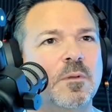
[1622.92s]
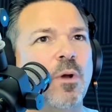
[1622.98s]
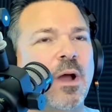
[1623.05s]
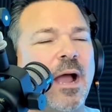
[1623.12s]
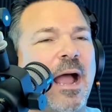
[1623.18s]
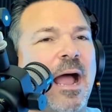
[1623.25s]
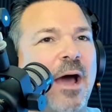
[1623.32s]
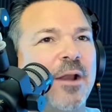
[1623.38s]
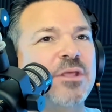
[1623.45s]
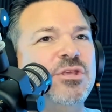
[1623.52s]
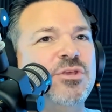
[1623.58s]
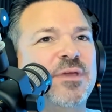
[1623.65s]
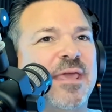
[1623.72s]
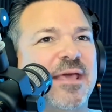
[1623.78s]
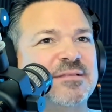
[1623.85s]
How do
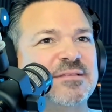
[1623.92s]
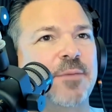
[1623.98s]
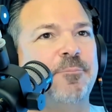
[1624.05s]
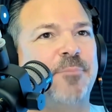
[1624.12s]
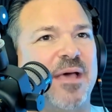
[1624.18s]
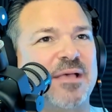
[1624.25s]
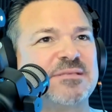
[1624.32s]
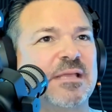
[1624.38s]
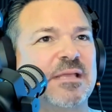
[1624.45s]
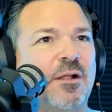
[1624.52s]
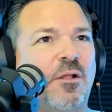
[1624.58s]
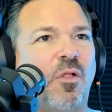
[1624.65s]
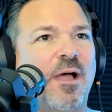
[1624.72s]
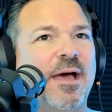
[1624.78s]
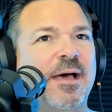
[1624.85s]
you get to best in
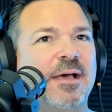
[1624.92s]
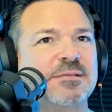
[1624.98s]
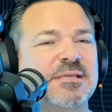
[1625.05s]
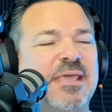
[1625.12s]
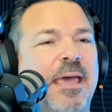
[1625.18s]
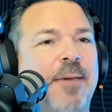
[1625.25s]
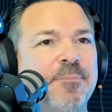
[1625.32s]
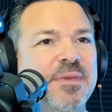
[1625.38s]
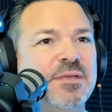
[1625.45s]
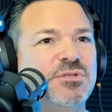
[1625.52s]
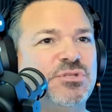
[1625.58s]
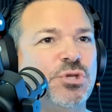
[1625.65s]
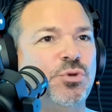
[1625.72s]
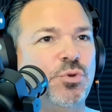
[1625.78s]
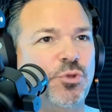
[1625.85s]
class? Get me
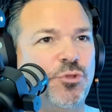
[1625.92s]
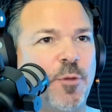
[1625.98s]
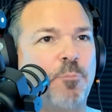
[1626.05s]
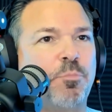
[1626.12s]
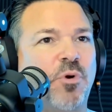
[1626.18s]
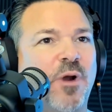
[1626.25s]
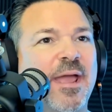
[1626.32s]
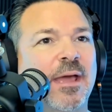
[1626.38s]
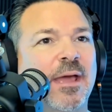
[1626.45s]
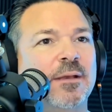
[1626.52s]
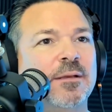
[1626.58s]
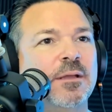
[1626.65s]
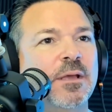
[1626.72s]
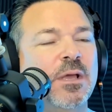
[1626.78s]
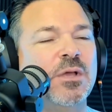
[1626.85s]
to the
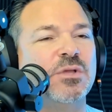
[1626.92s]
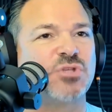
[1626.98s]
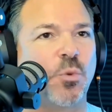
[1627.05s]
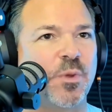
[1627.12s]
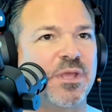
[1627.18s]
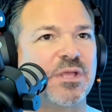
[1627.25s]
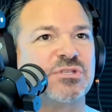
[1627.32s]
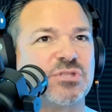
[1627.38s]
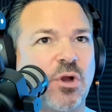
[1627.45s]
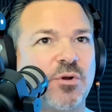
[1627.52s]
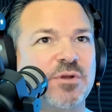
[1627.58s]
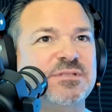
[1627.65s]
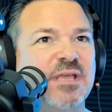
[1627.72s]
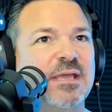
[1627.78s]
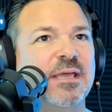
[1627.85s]
brand so we could
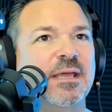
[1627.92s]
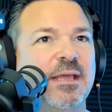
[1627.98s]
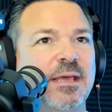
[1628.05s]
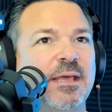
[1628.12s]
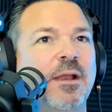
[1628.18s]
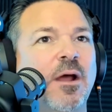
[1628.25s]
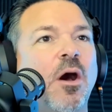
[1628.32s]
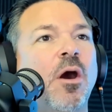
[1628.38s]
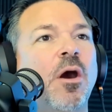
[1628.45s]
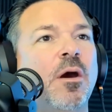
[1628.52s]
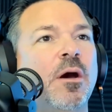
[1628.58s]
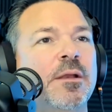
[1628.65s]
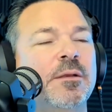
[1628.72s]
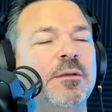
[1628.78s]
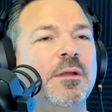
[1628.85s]
start digging in
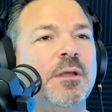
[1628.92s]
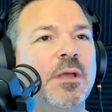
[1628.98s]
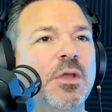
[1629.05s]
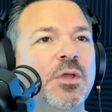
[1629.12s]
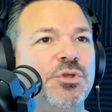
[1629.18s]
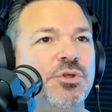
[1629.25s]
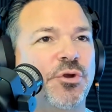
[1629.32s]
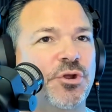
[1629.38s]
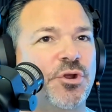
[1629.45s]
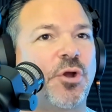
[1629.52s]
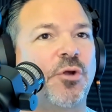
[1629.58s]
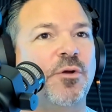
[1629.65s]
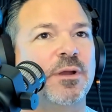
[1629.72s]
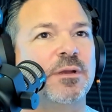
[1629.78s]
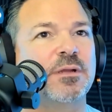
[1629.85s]
on your
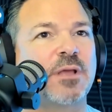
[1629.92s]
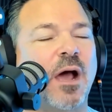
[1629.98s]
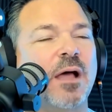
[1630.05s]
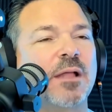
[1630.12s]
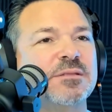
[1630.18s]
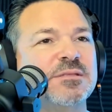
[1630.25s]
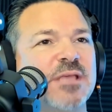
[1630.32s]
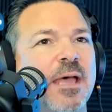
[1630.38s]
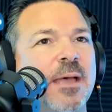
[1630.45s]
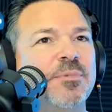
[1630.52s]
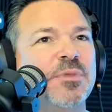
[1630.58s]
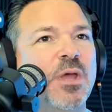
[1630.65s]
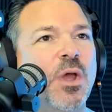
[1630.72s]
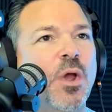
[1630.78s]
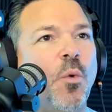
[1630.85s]
current concept.
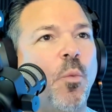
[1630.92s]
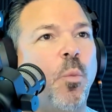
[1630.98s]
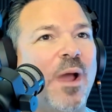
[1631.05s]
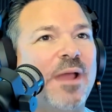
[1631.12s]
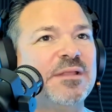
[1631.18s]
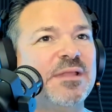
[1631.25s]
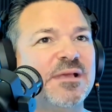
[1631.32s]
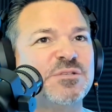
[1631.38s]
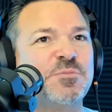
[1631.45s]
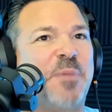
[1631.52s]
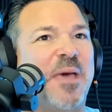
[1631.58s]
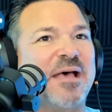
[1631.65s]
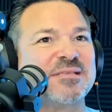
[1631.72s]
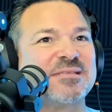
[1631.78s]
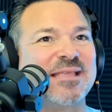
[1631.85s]
When does
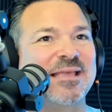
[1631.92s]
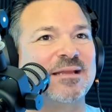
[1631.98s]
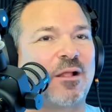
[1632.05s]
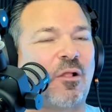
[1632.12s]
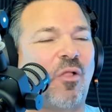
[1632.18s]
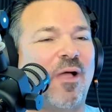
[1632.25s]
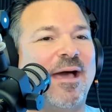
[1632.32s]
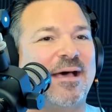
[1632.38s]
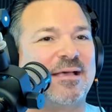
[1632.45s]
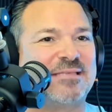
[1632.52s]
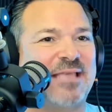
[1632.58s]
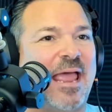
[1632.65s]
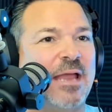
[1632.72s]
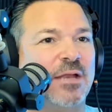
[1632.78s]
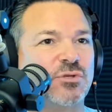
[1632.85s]
best in class
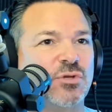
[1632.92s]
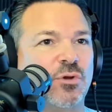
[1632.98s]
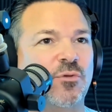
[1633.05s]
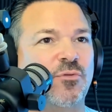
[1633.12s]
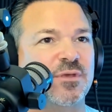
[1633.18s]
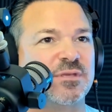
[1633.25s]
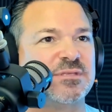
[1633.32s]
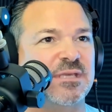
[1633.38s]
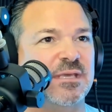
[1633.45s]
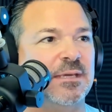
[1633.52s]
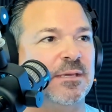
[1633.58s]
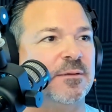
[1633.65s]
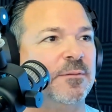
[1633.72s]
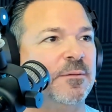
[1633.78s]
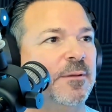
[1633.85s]
enter the scene?